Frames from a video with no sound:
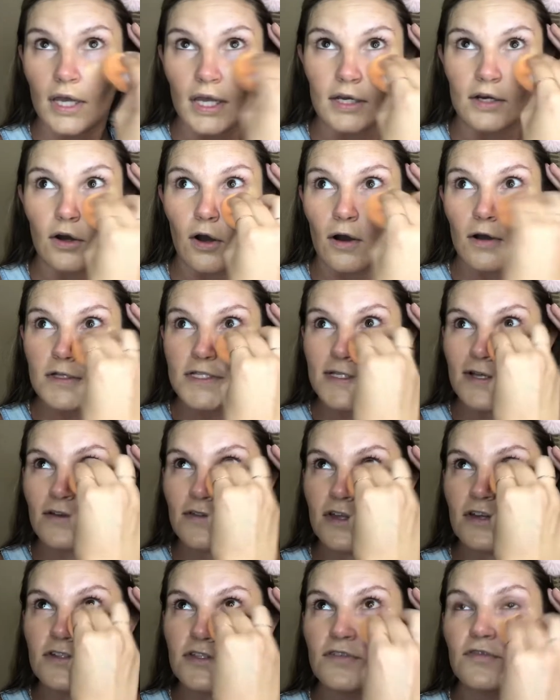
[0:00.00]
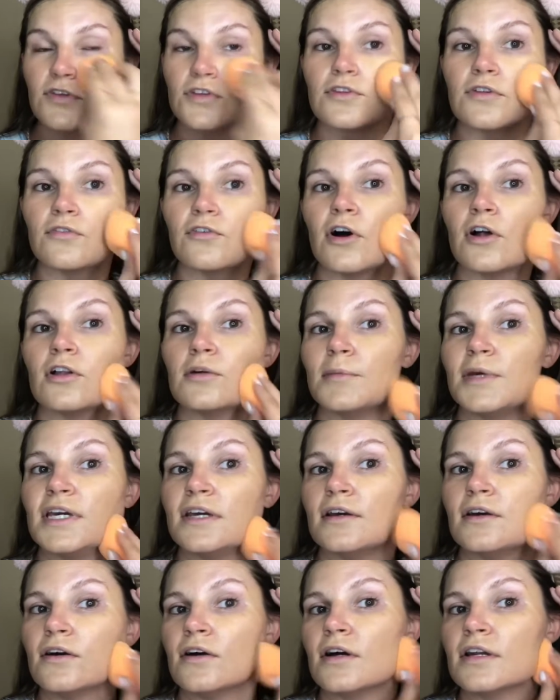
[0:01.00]
And also, those of you that follow
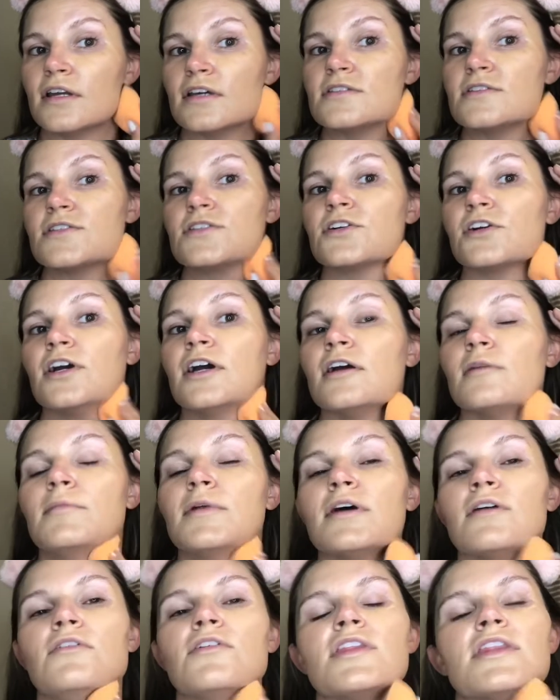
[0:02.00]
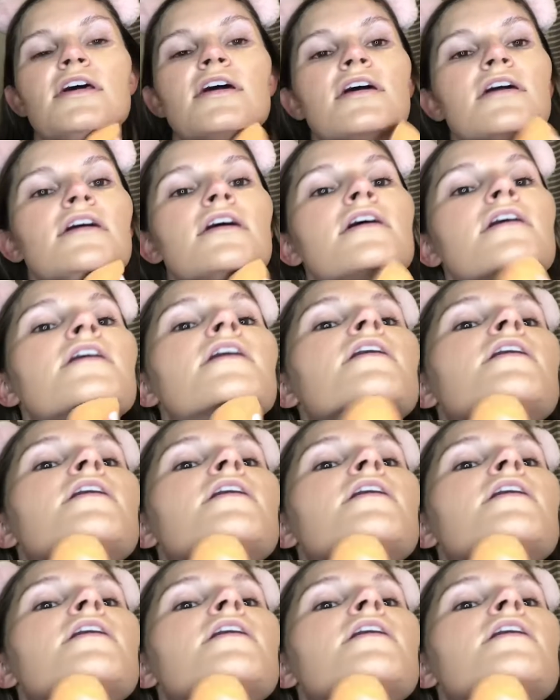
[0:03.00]
me on Instagram and everything,